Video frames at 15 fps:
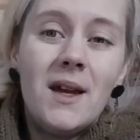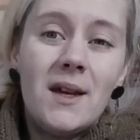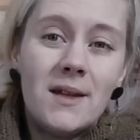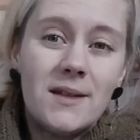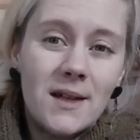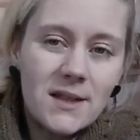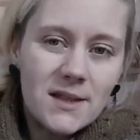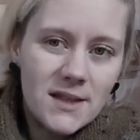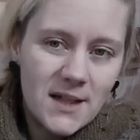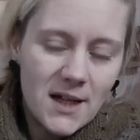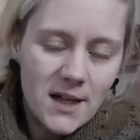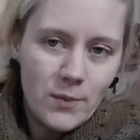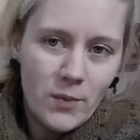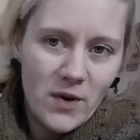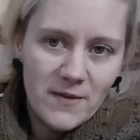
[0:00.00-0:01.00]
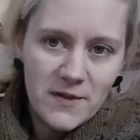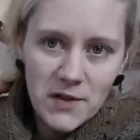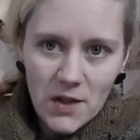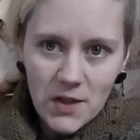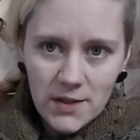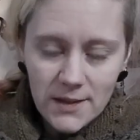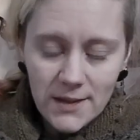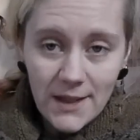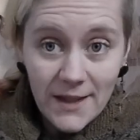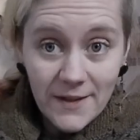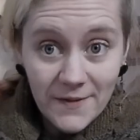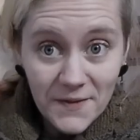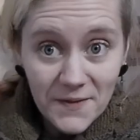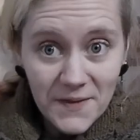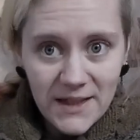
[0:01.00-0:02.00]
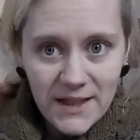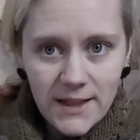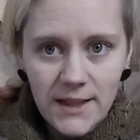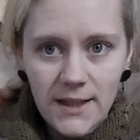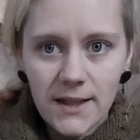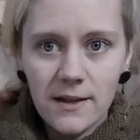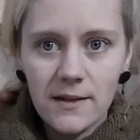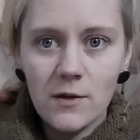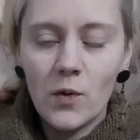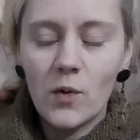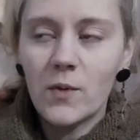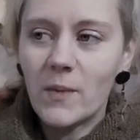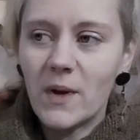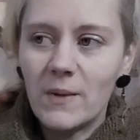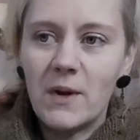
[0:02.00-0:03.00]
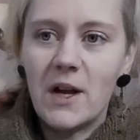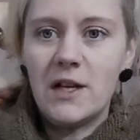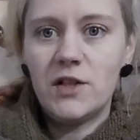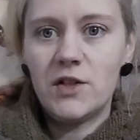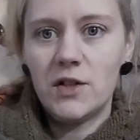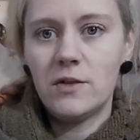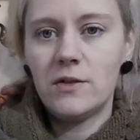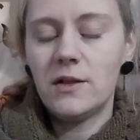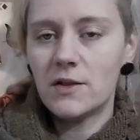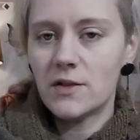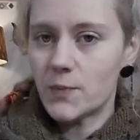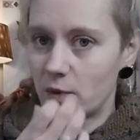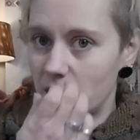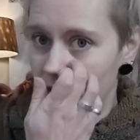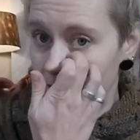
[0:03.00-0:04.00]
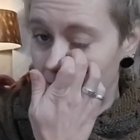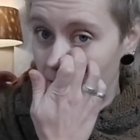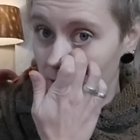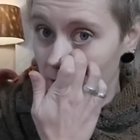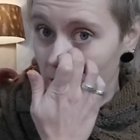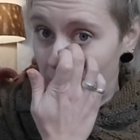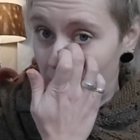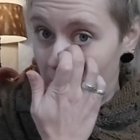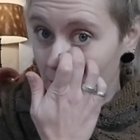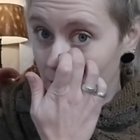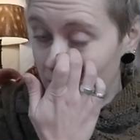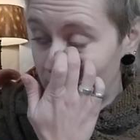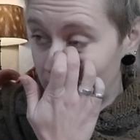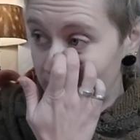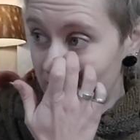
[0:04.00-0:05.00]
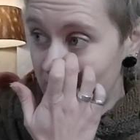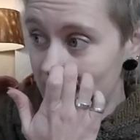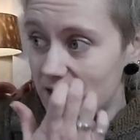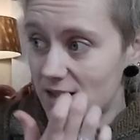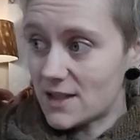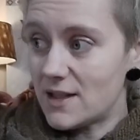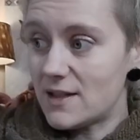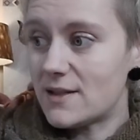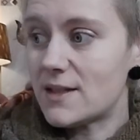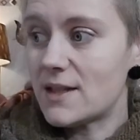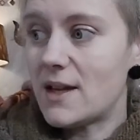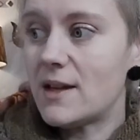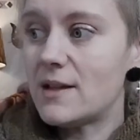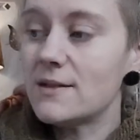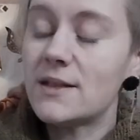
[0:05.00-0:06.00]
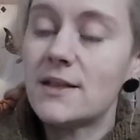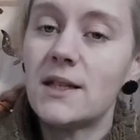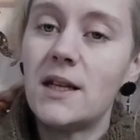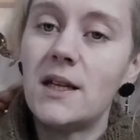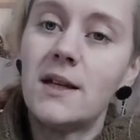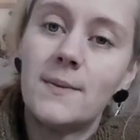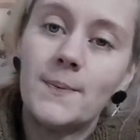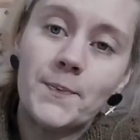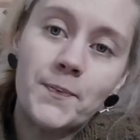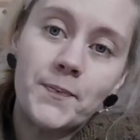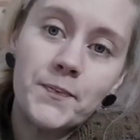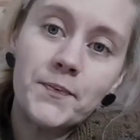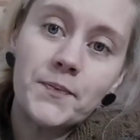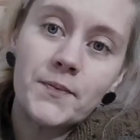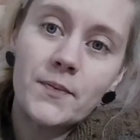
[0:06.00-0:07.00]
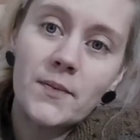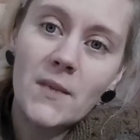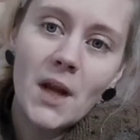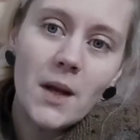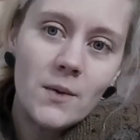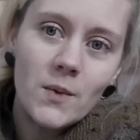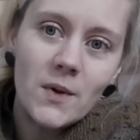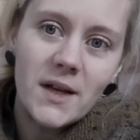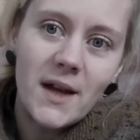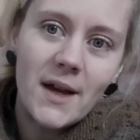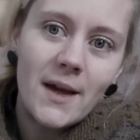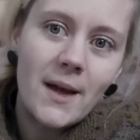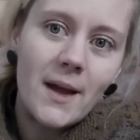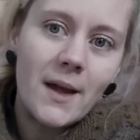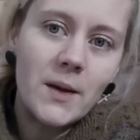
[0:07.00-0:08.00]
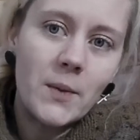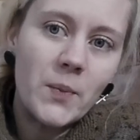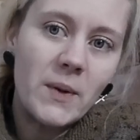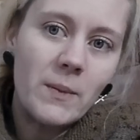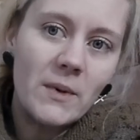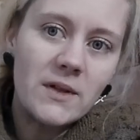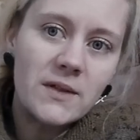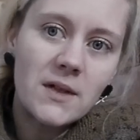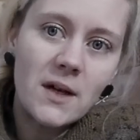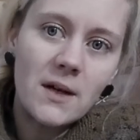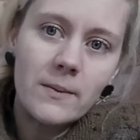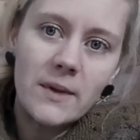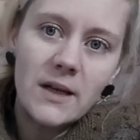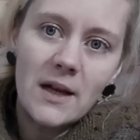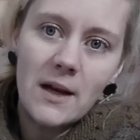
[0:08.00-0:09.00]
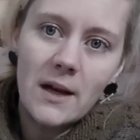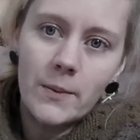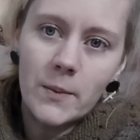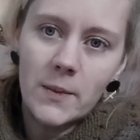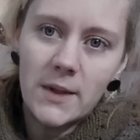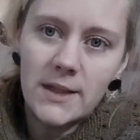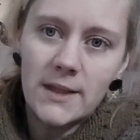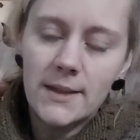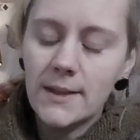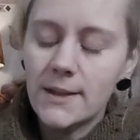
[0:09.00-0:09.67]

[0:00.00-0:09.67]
another type of yarn, I think, or maybe I should just put it out of test knits and see what other people's coming up with.